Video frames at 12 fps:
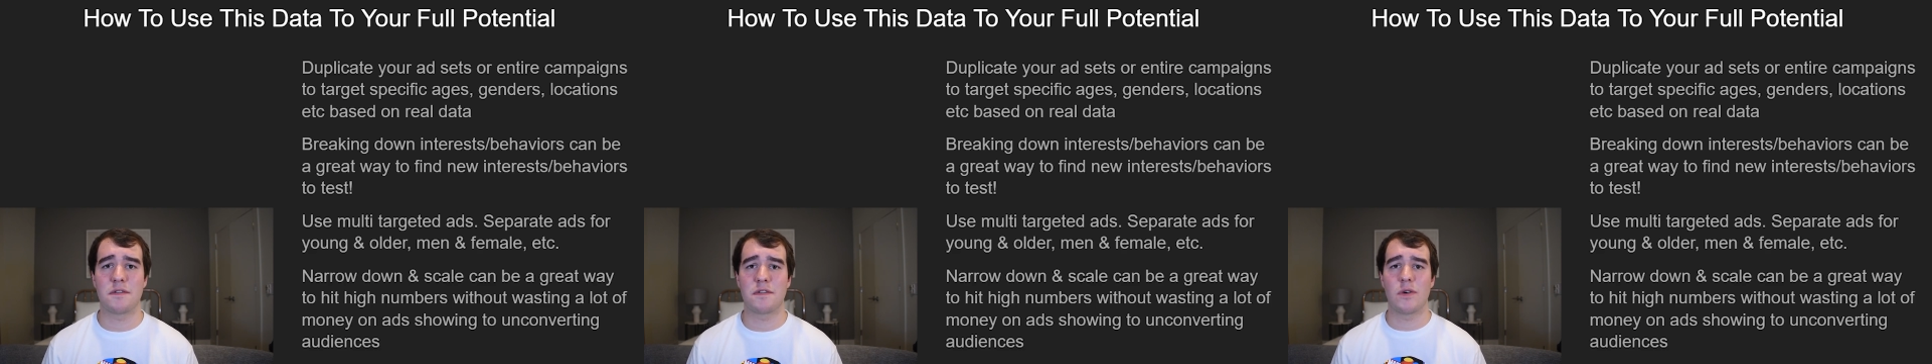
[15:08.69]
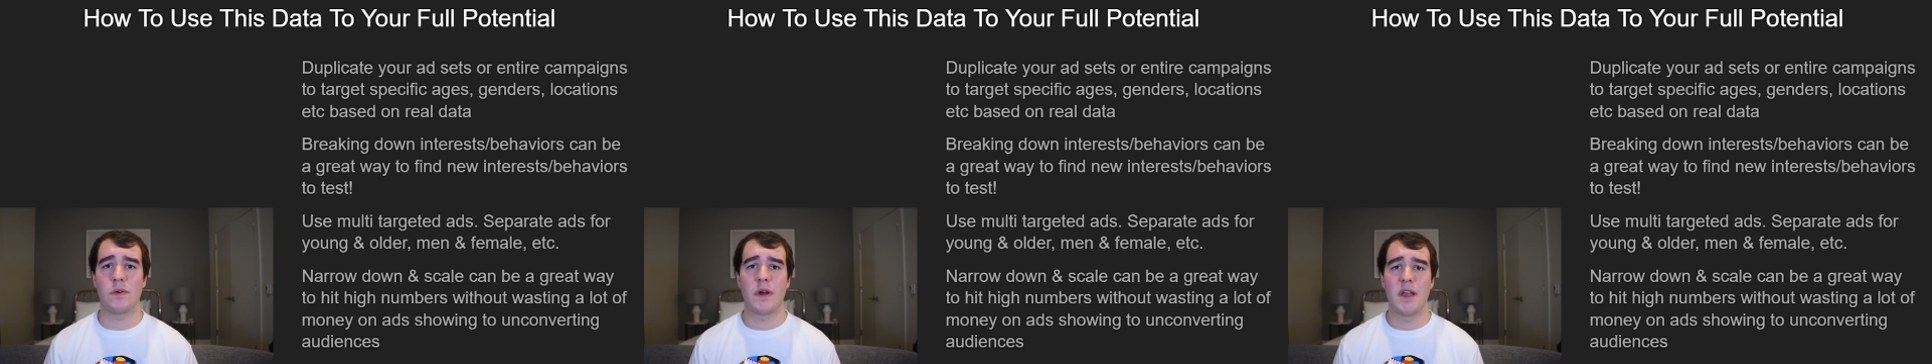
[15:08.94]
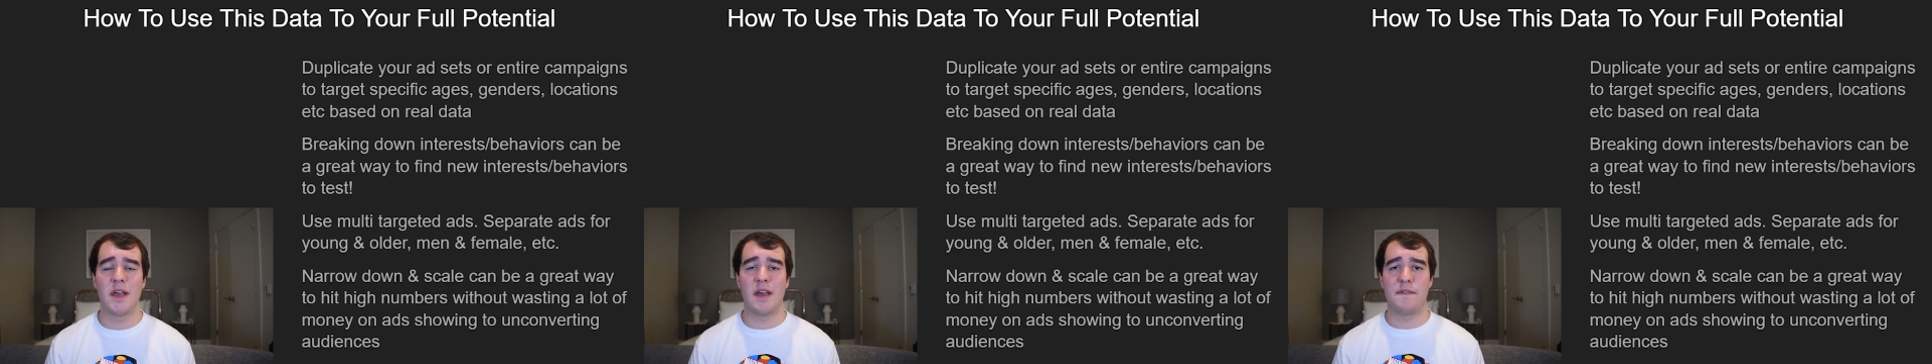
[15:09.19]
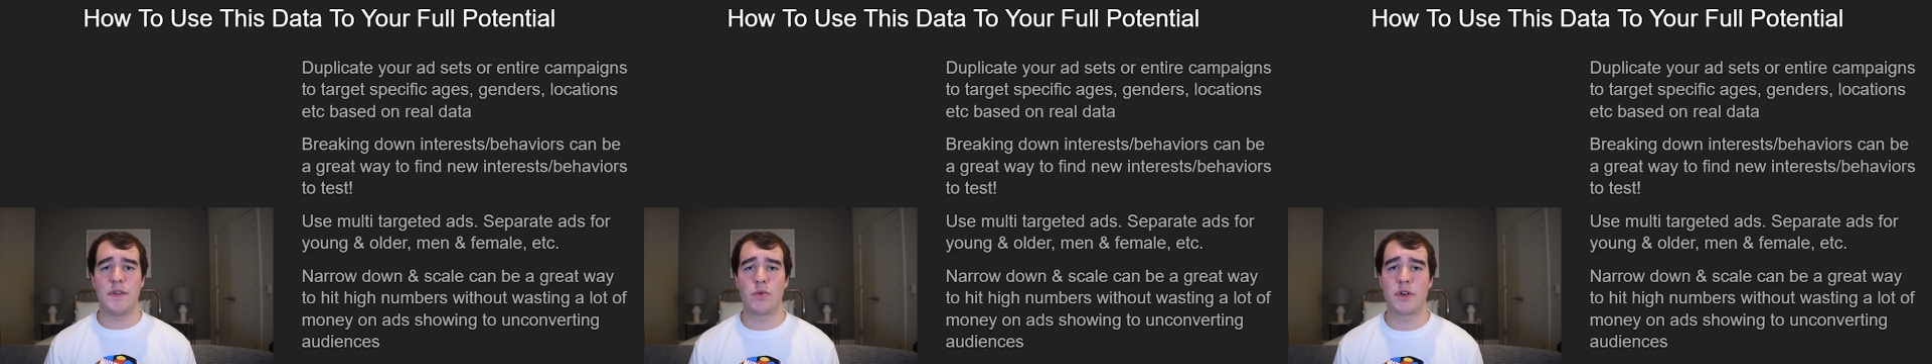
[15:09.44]
So
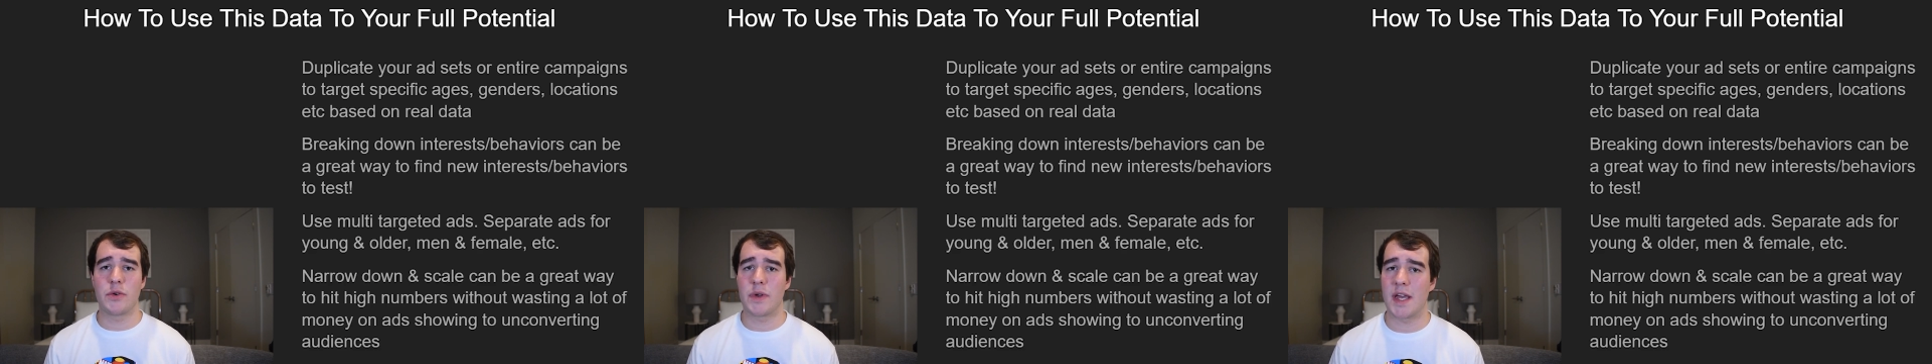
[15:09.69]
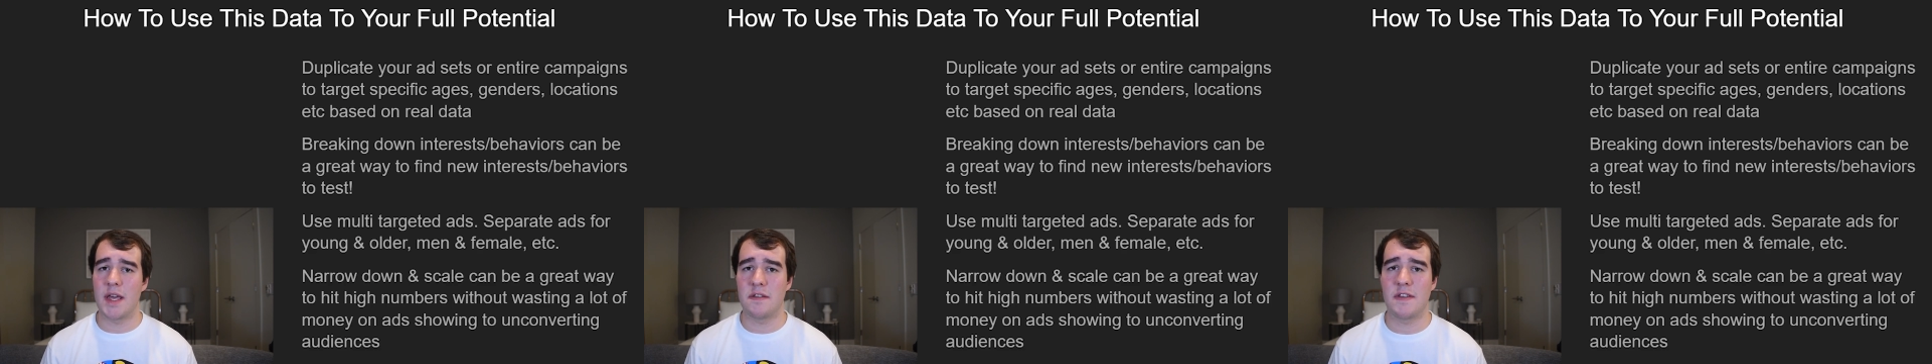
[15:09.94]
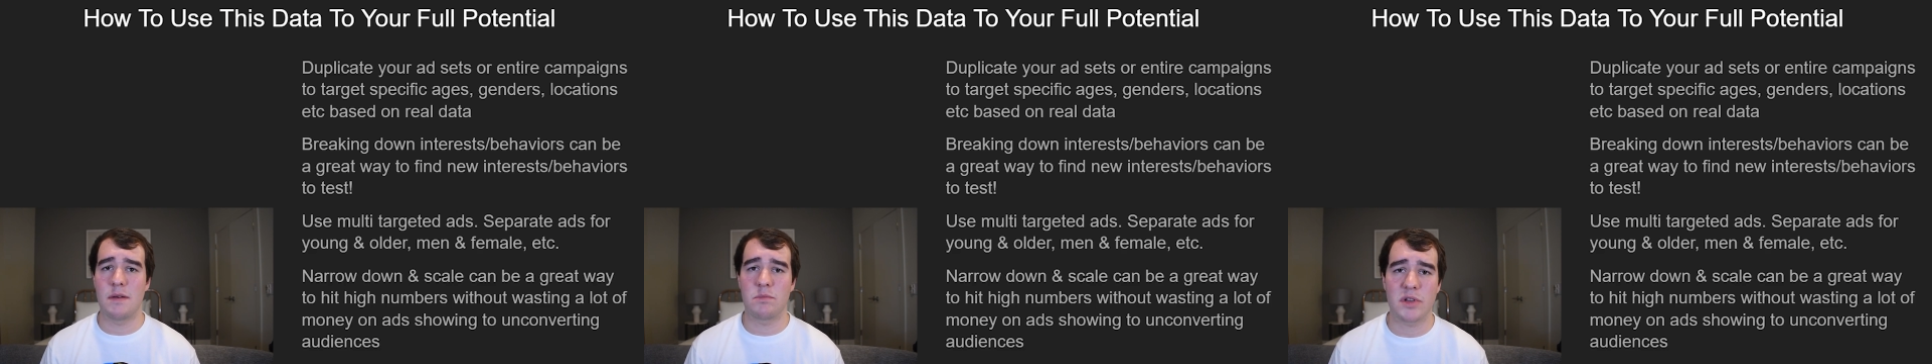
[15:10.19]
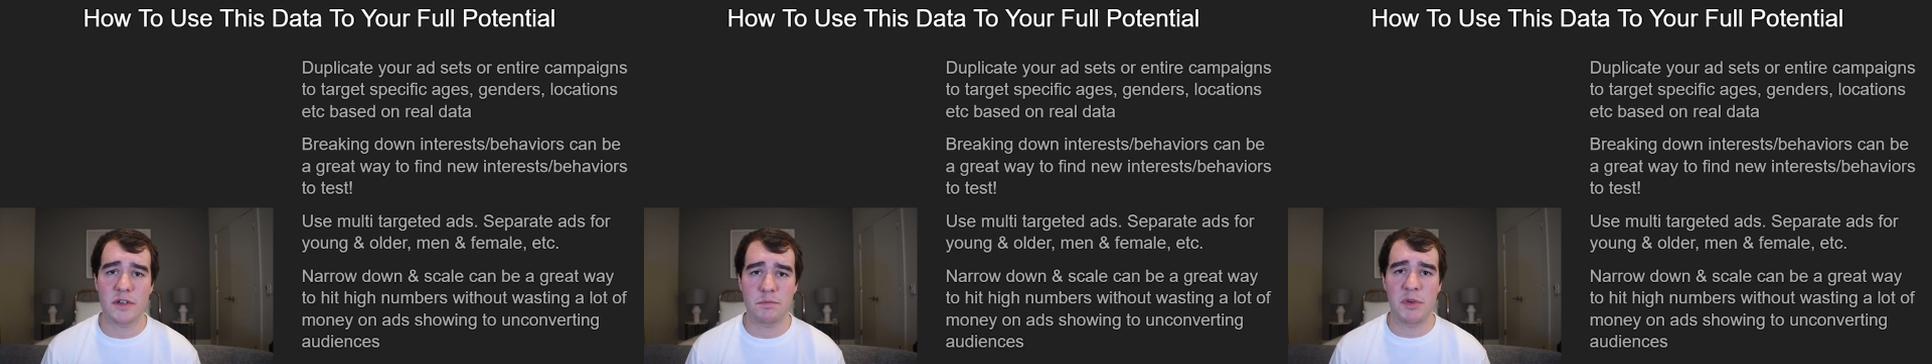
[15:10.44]
if you were doing 18
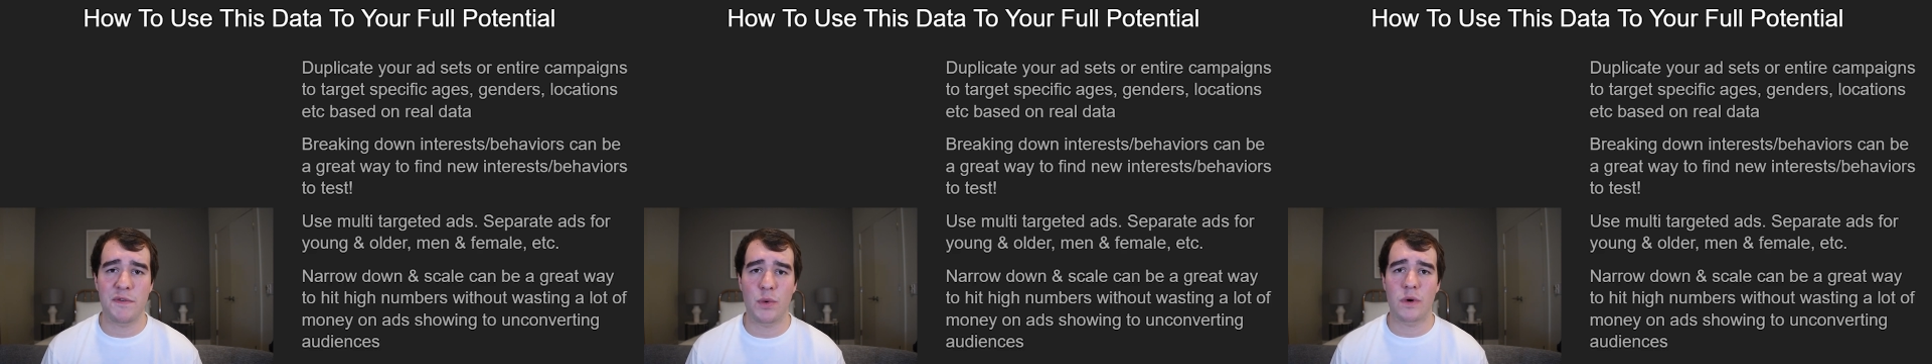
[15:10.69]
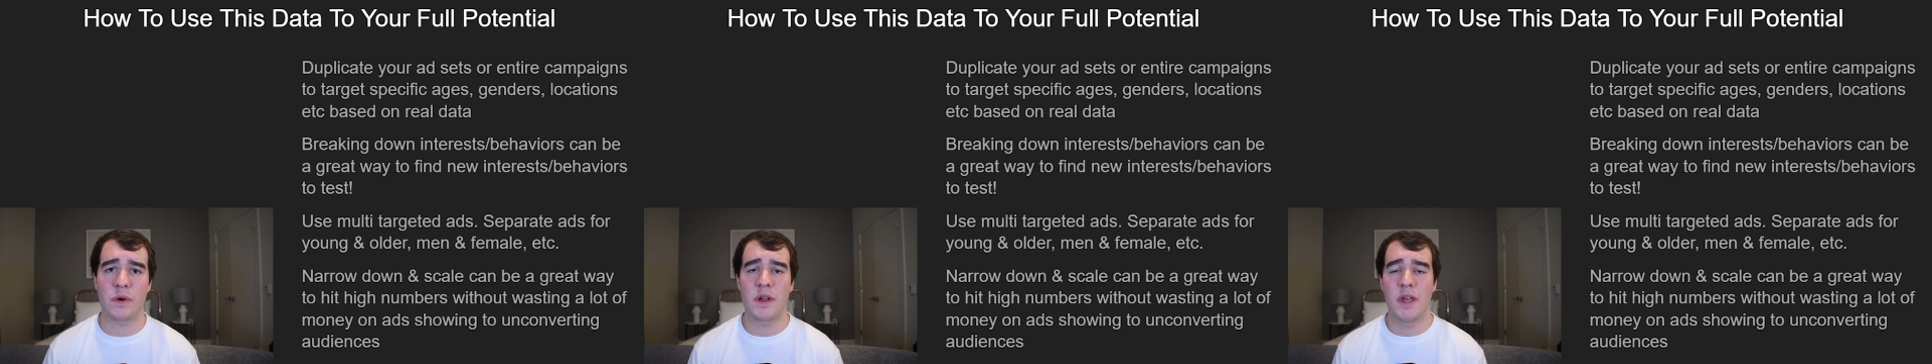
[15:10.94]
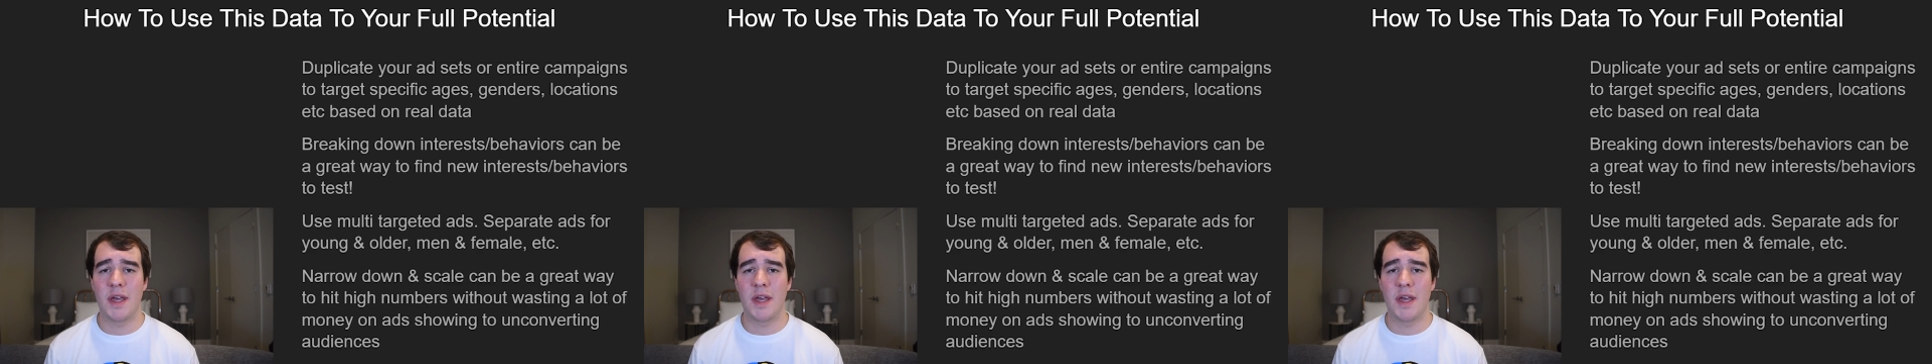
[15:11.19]
plus before,